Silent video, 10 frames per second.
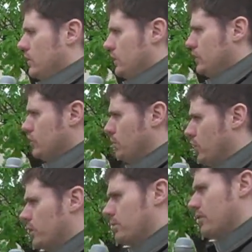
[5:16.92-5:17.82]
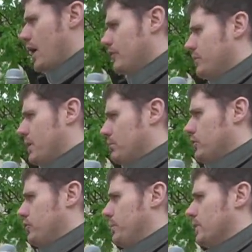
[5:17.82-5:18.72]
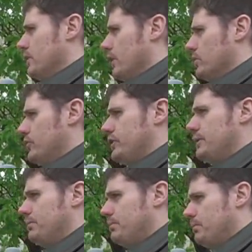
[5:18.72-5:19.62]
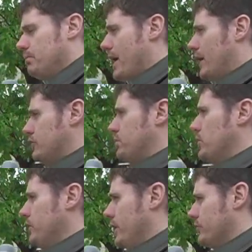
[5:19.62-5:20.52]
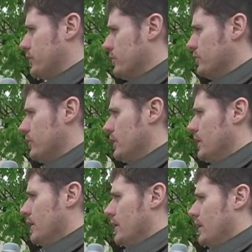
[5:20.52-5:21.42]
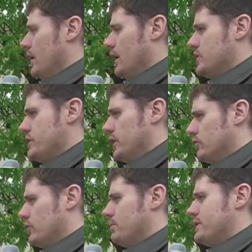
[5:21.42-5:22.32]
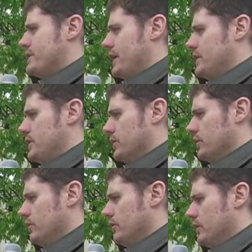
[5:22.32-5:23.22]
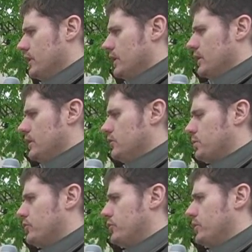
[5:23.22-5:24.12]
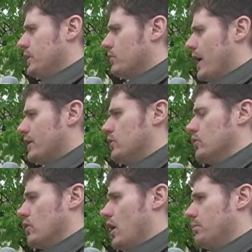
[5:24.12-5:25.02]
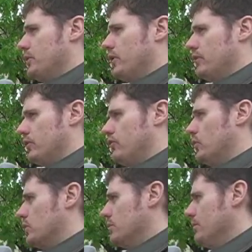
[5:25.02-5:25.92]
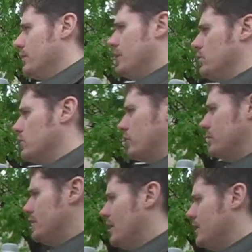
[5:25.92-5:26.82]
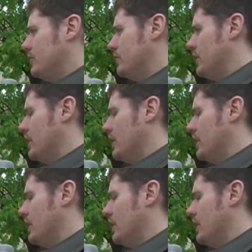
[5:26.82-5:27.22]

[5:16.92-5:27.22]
he's supporting a private member's bill that will see mass protesters jailed for up to 10 years. He's pursuing radical copyright reform that will criminalize